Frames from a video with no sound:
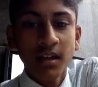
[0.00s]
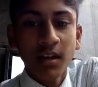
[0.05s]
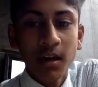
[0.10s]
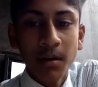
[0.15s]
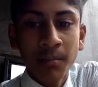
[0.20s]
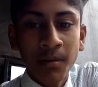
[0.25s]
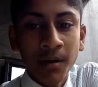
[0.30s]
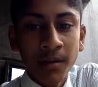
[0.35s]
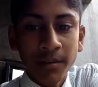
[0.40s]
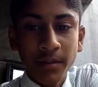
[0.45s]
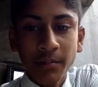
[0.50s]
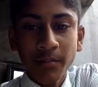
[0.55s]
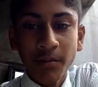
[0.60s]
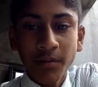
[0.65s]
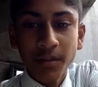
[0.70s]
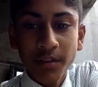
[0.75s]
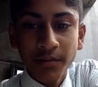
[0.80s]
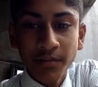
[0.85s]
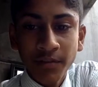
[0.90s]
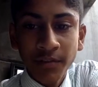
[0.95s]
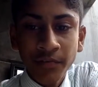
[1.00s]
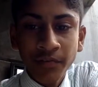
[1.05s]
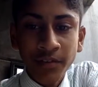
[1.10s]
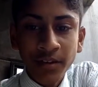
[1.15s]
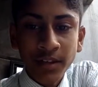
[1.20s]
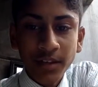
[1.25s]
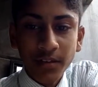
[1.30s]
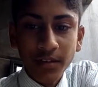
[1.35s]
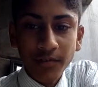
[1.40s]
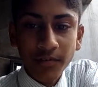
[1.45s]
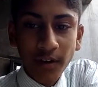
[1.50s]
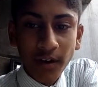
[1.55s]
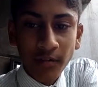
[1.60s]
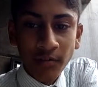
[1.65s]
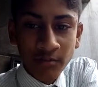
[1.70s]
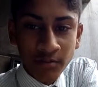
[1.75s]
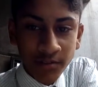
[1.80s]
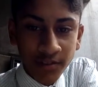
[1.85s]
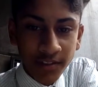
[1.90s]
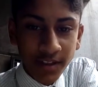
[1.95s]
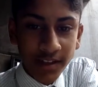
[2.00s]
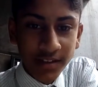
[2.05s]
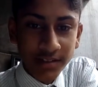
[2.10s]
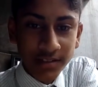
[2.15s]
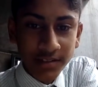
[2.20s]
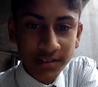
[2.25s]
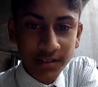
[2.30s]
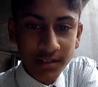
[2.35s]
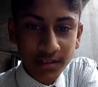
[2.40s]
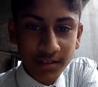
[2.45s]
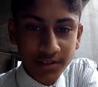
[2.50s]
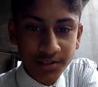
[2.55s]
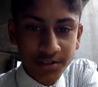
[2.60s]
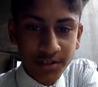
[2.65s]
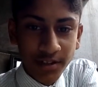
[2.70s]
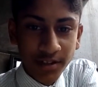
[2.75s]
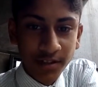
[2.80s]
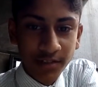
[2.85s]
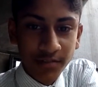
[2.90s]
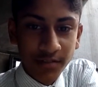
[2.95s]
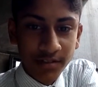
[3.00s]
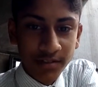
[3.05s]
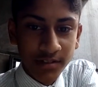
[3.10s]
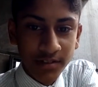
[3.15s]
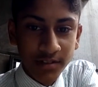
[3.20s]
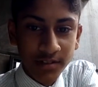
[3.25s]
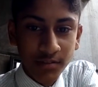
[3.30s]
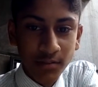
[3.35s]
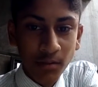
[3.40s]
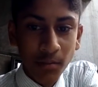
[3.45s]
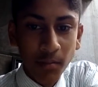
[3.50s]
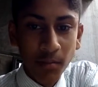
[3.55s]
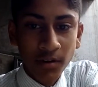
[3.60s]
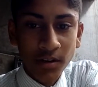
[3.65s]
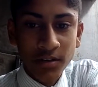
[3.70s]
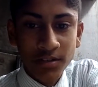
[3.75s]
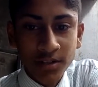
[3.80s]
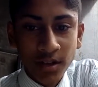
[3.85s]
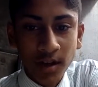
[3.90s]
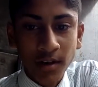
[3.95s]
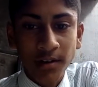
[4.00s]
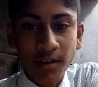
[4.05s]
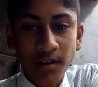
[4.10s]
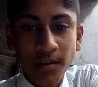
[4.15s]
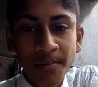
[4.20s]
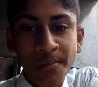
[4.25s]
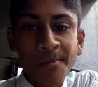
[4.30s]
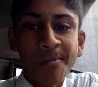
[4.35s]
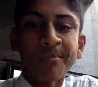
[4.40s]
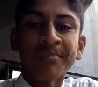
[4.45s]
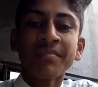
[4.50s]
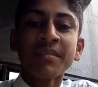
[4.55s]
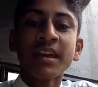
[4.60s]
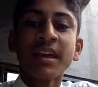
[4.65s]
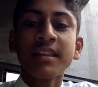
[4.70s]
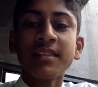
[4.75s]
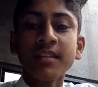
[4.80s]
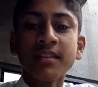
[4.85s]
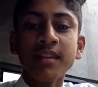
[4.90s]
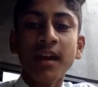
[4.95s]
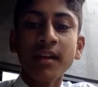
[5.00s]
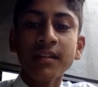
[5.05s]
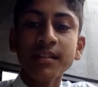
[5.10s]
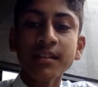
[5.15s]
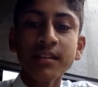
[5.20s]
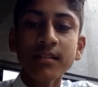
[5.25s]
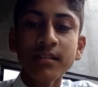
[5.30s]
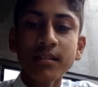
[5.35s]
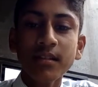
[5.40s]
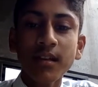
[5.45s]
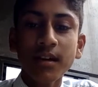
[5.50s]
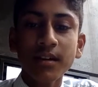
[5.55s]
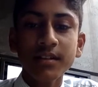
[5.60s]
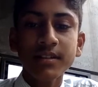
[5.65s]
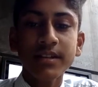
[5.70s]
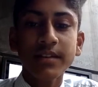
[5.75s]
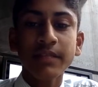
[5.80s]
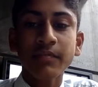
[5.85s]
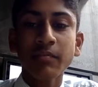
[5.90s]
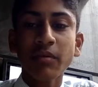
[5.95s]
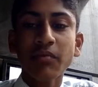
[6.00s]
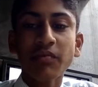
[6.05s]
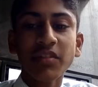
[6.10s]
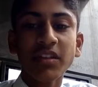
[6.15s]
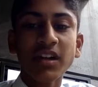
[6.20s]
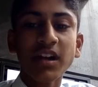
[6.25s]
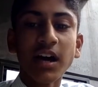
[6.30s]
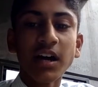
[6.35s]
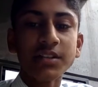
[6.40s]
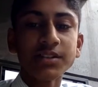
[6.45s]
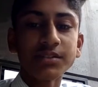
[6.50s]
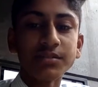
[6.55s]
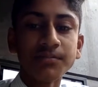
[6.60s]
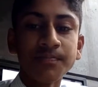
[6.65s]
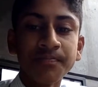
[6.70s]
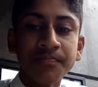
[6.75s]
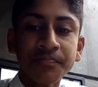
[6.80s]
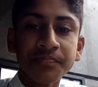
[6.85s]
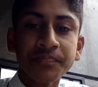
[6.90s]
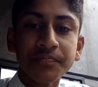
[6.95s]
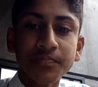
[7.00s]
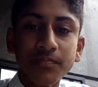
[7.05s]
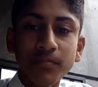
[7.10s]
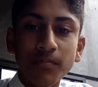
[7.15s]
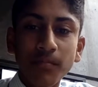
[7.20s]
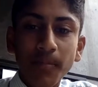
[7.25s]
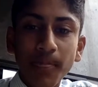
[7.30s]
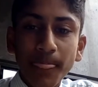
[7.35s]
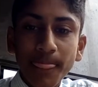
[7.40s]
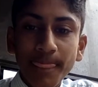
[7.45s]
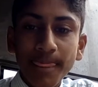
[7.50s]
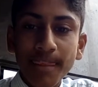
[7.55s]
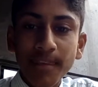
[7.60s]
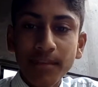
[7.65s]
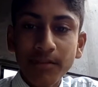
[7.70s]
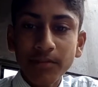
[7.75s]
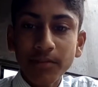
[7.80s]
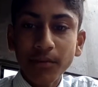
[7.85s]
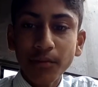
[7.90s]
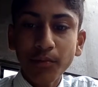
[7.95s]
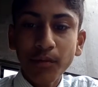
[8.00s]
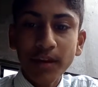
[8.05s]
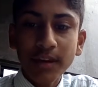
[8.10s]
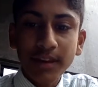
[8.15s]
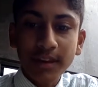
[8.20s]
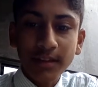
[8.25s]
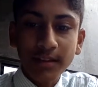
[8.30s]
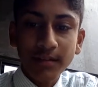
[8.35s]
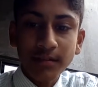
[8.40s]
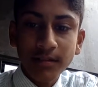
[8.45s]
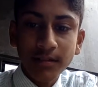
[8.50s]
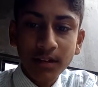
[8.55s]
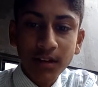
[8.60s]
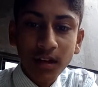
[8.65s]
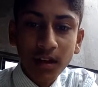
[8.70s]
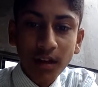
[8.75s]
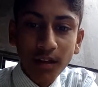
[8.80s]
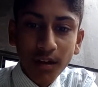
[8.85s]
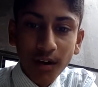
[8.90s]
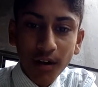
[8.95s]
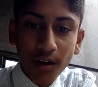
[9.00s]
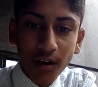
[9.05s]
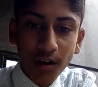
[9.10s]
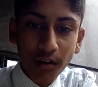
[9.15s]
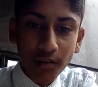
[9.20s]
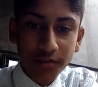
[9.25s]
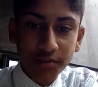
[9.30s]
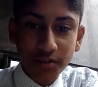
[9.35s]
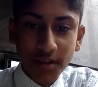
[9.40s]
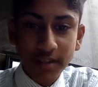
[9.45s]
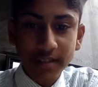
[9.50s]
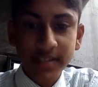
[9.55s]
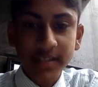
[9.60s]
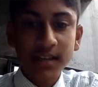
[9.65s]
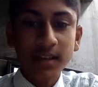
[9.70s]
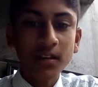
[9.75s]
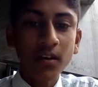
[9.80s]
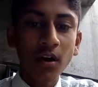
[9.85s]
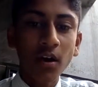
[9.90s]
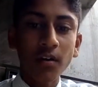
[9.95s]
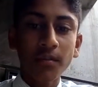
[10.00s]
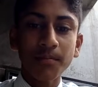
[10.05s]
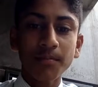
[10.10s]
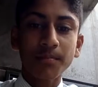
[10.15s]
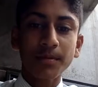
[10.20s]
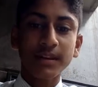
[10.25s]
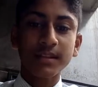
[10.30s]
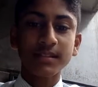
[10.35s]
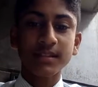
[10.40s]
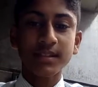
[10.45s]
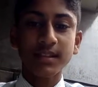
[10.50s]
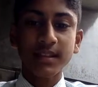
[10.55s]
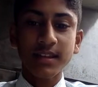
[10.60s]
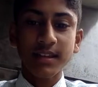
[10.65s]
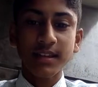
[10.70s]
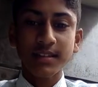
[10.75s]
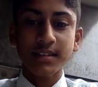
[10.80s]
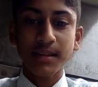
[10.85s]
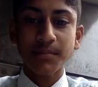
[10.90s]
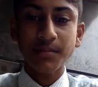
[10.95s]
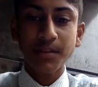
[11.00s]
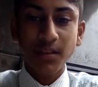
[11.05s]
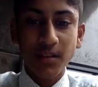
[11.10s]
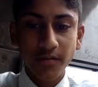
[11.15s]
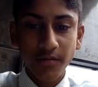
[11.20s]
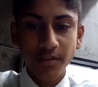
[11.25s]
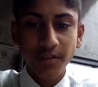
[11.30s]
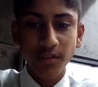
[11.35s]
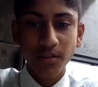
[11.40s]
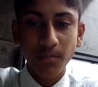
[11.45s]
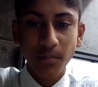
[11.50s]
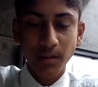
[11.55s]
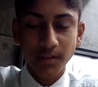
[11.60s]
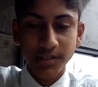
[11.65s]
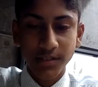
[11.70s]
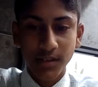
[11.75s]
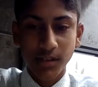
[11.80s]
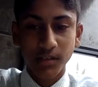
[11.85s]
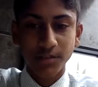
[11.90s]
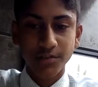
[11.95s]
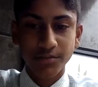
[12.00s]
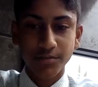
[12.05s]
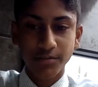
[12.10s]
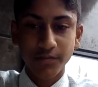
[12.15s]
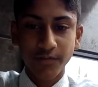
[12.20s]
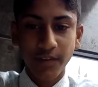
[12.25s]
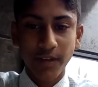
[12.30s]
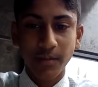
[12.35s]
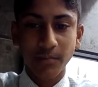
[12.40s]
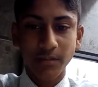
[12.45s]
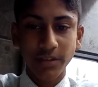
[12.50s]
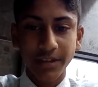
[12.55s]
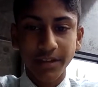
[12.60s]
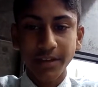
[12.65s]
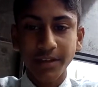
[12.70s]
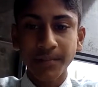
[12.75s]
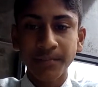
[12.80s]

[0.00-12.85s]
among them more than 500,000 Australian residents who were born in China. In the 1997 movie The Castle, the wedding of Tracy and Con brings in the accepting of a new multicultural family.